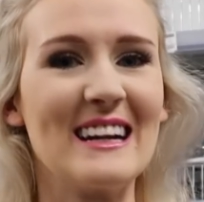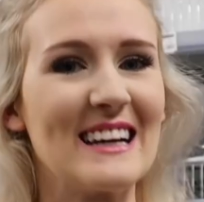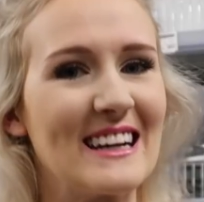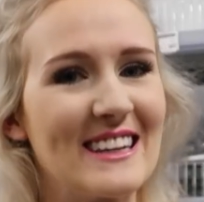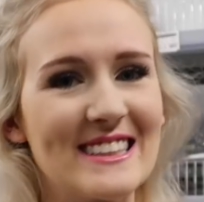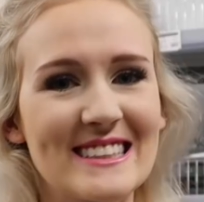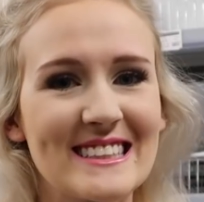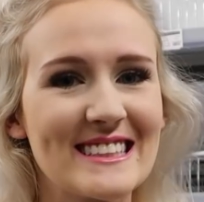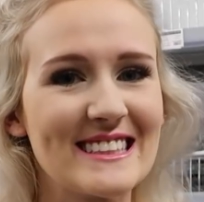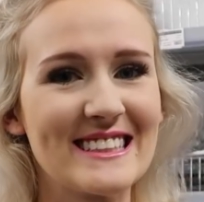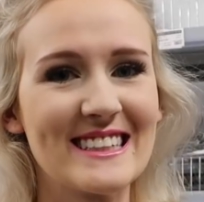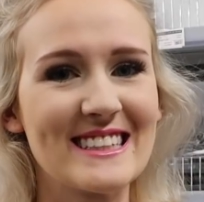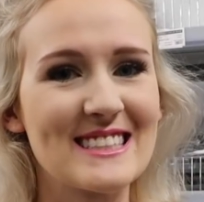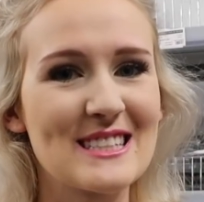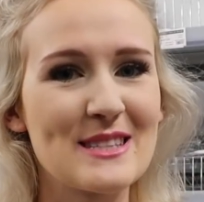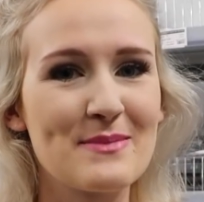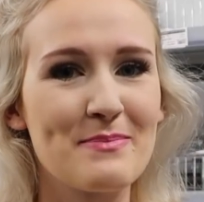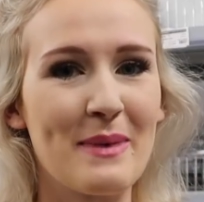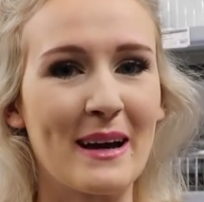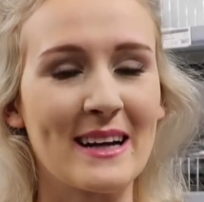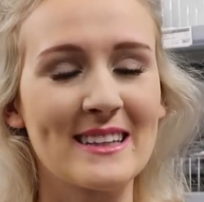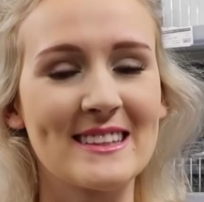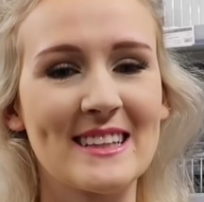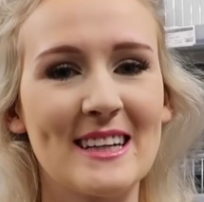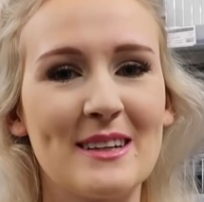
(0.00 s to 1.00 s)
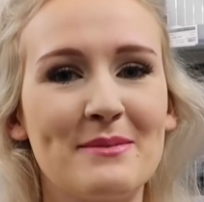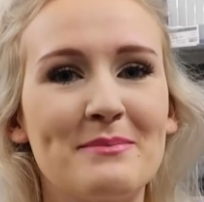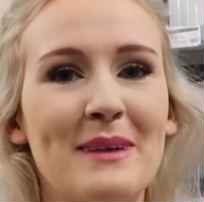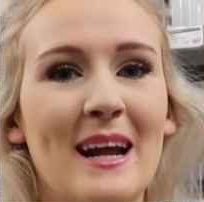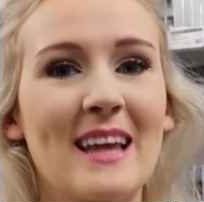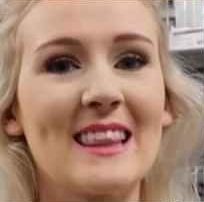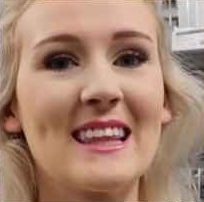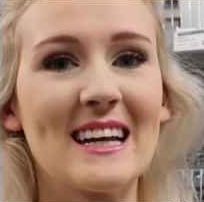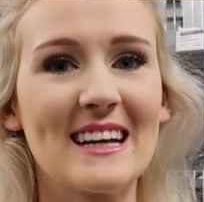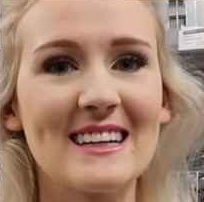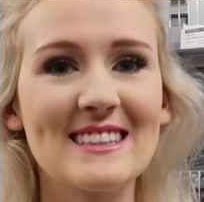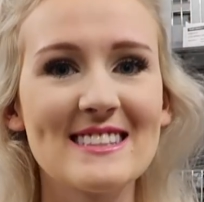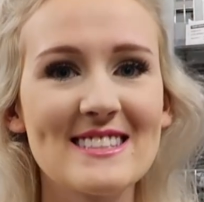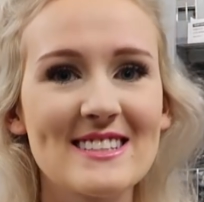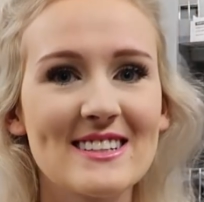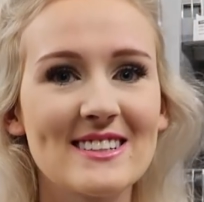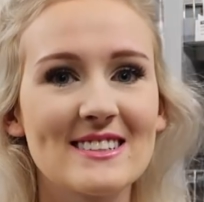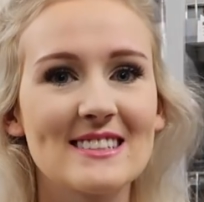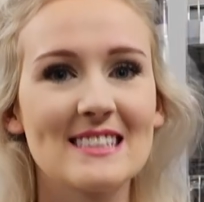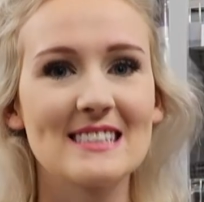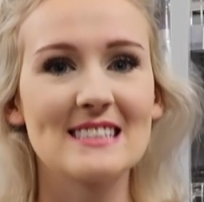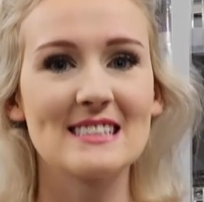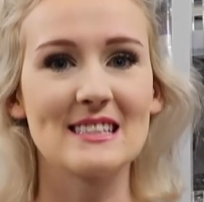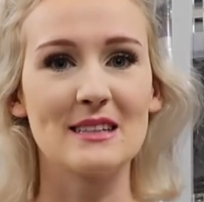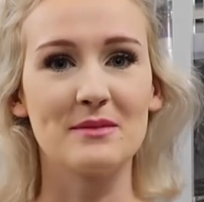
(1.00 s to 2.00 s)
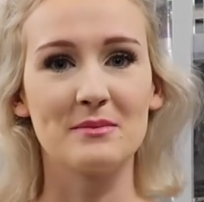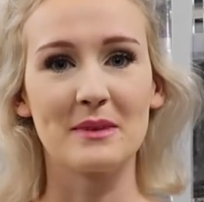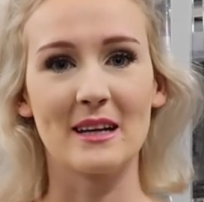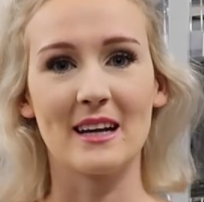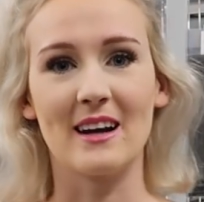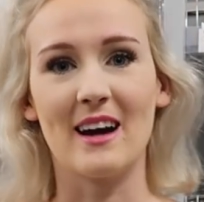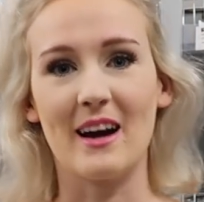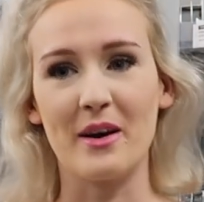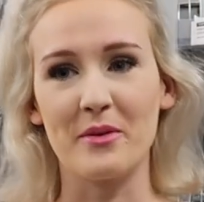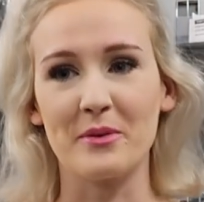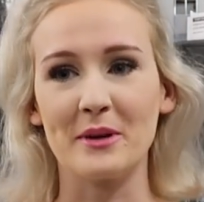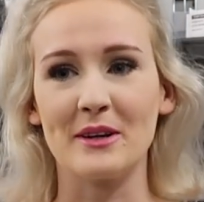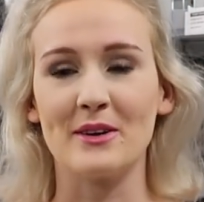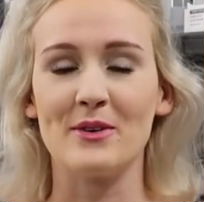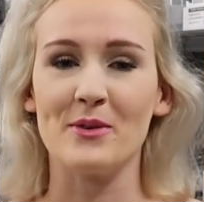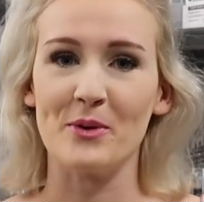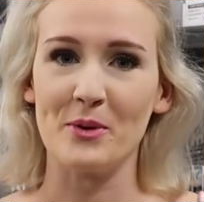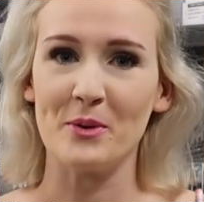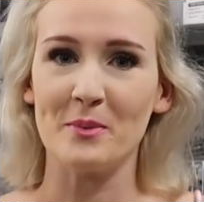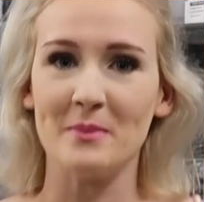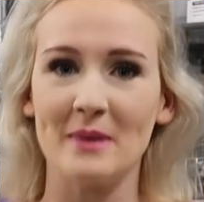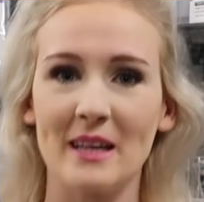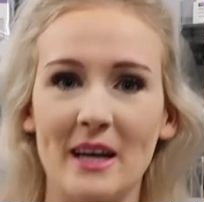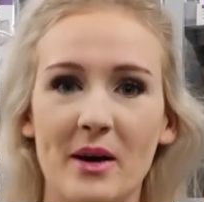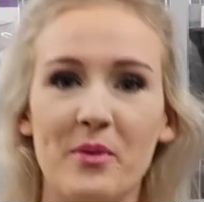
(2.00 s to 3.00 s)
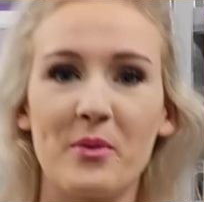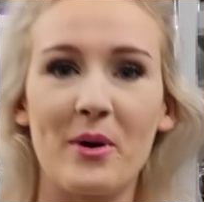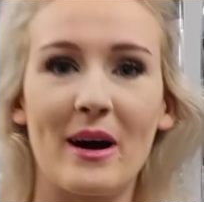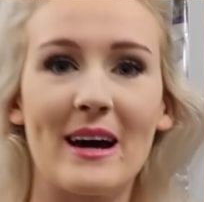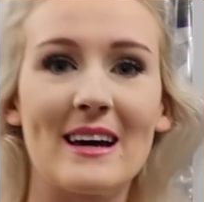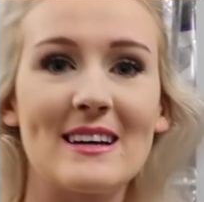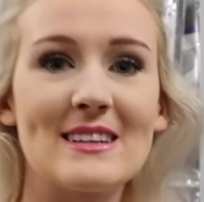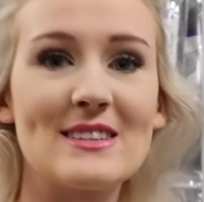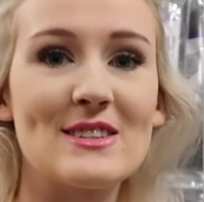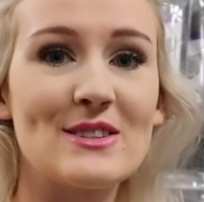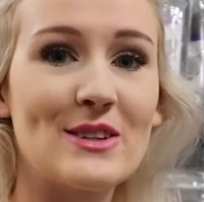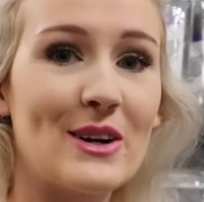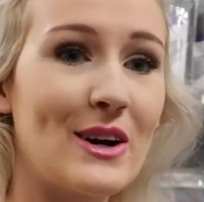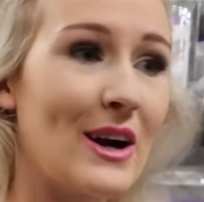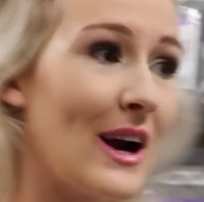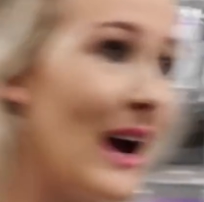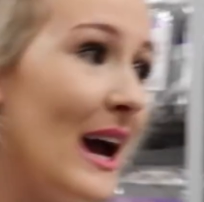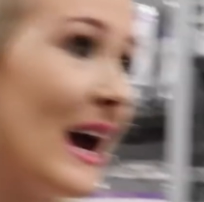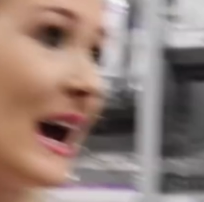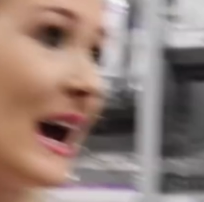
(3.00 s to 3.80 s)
and I didn't expect that, but I think it's because it's something I would normally wear. So